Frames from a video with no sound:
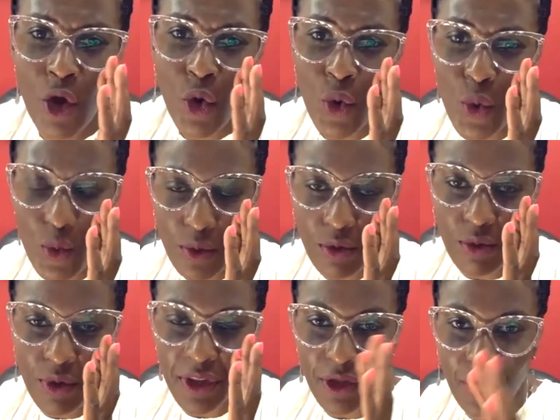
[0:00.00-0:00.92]
who
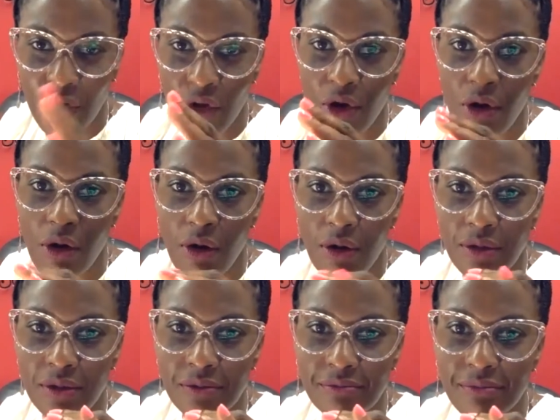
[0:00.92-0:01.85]
on the
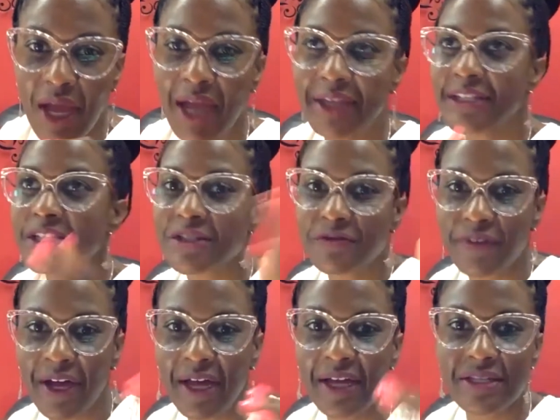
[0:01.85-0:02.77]
call
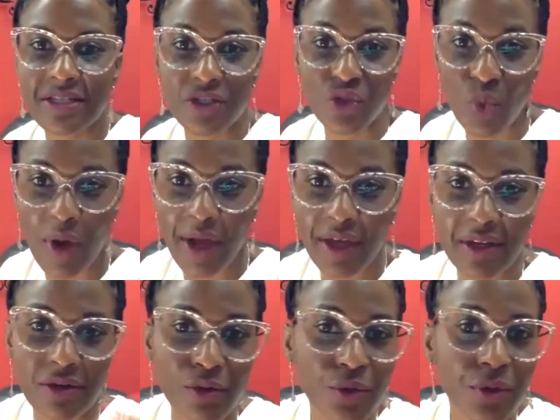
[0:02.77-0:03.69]
identifies as white
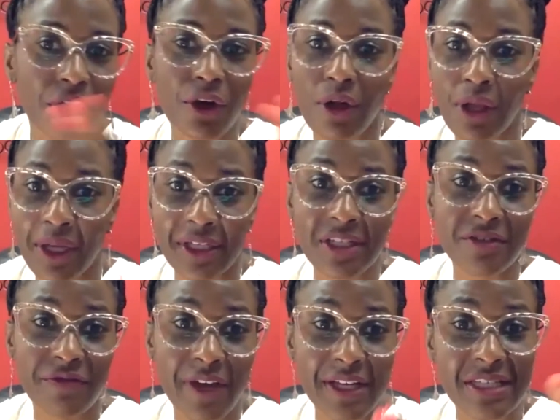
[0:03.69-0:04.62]
and who on the call
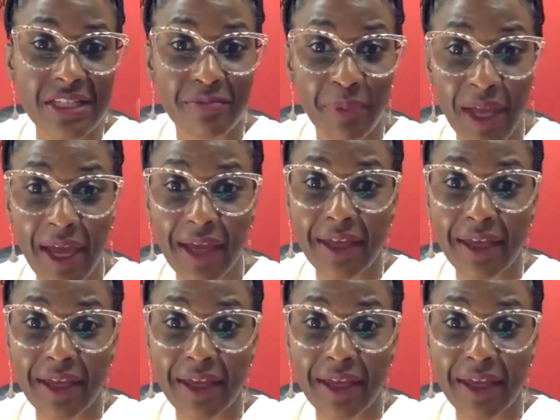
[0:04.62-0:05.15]
identifies as Black,